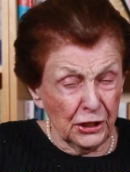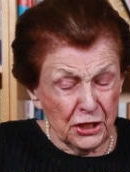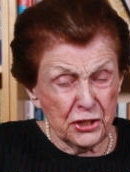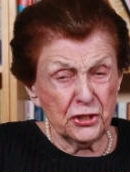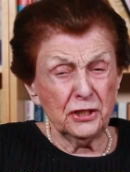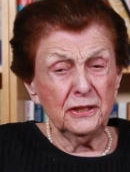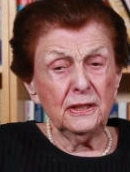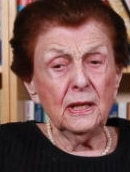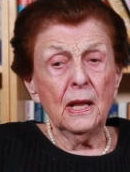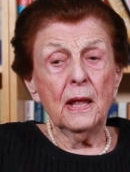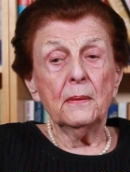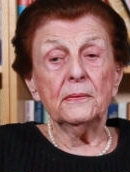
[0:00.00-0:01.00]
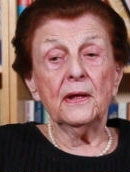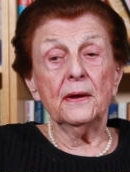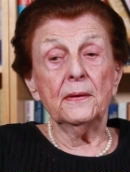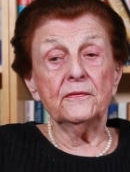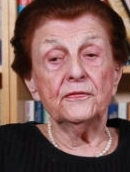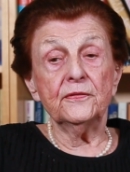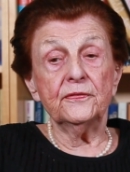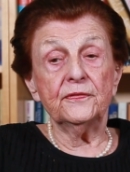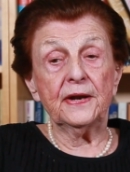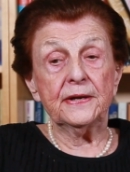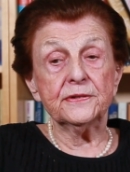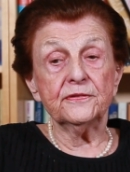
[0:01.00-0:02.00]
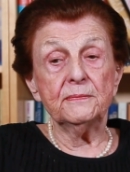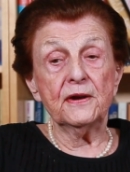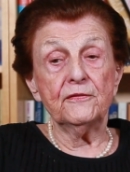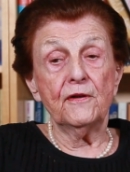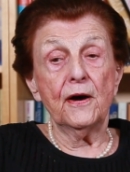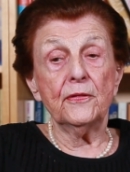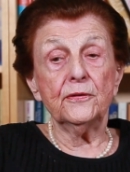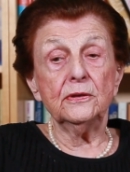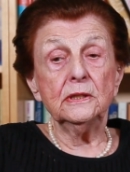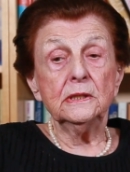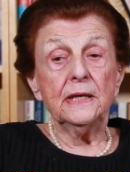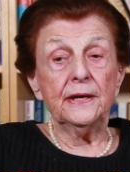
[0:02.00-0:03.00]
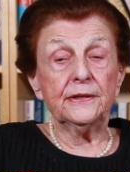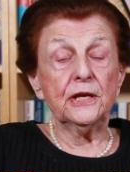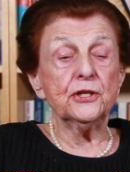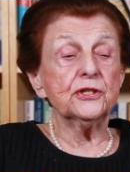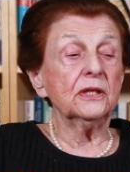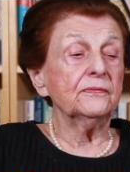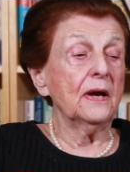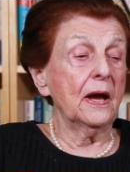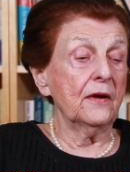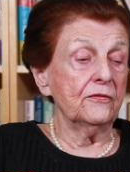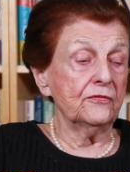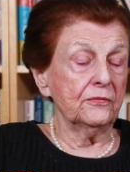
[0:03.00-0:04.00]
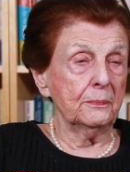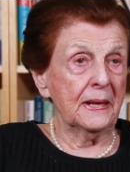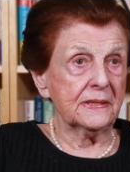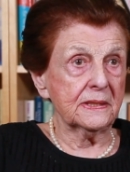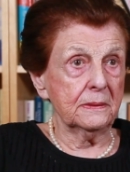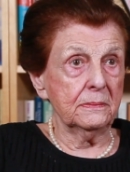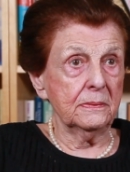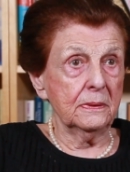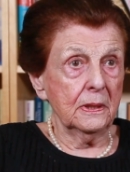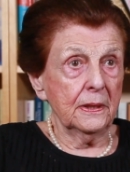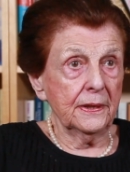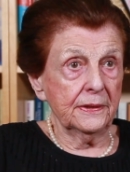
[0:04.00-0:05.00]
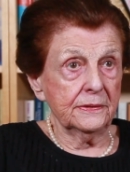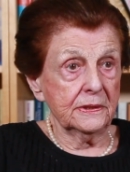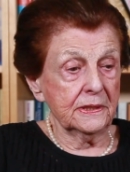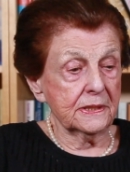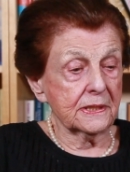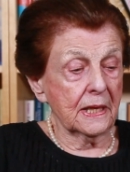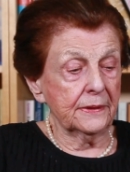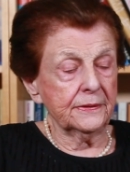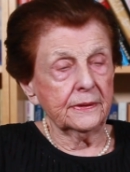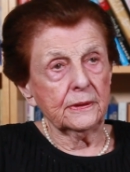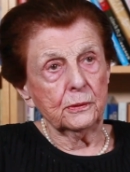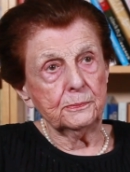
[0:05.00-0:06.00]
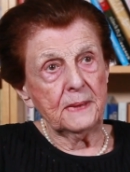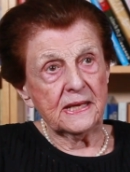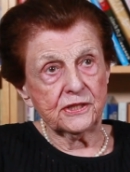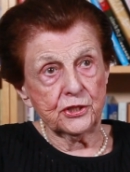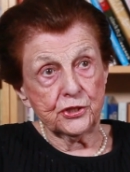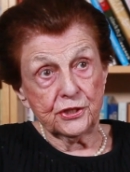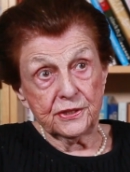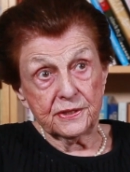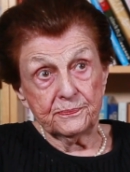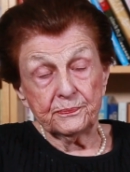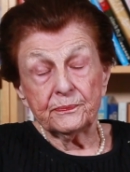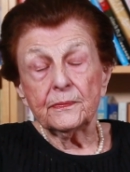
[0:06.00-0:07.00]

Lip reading: Initially, the friend of my father arranged that I have met him in these underground passages,